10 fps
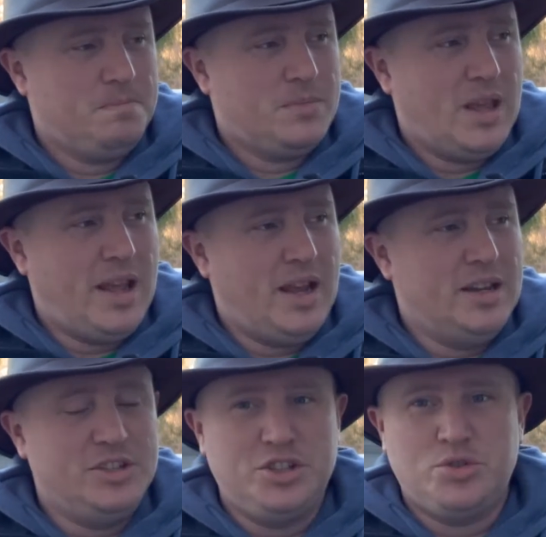
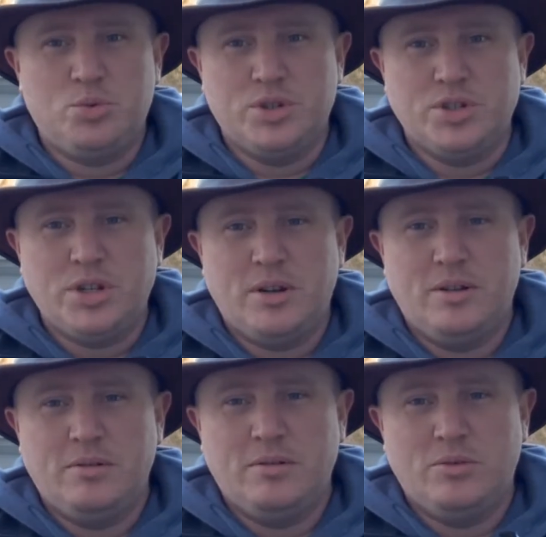it just was
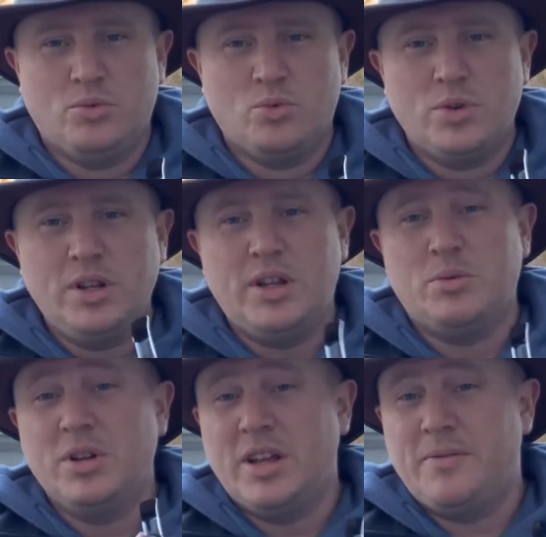
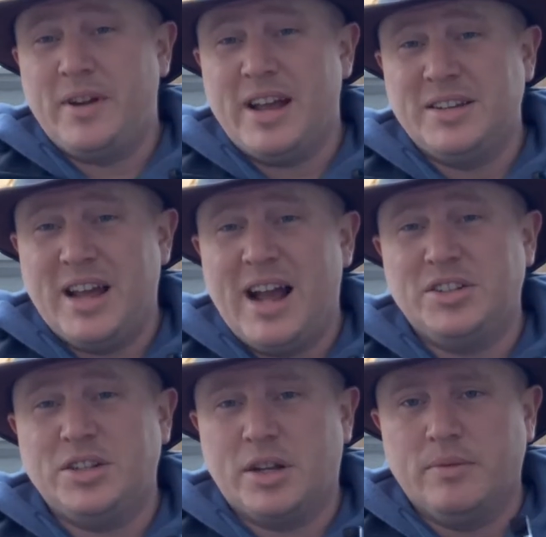really
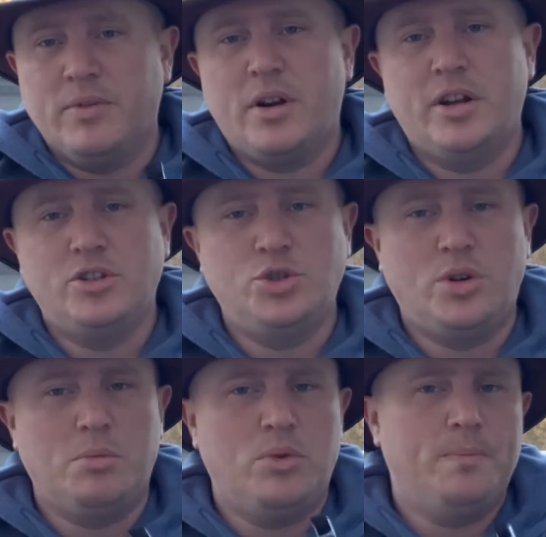fantastic, very
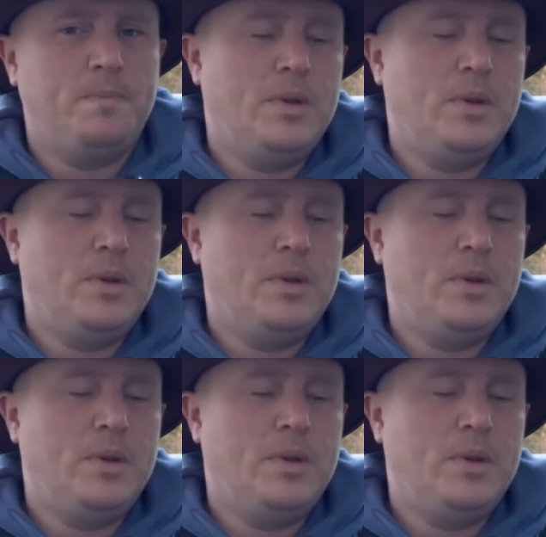enjoyable.